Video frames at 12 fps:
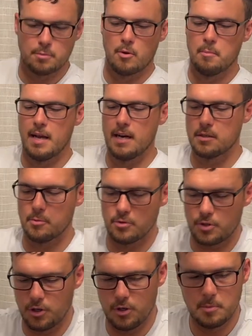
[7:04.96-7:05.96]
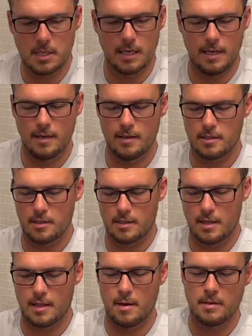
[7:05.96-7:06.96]
more manageable tubes in here. It's just
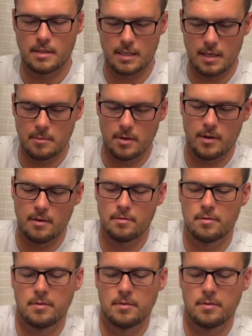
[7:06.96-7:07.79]
that they seem to have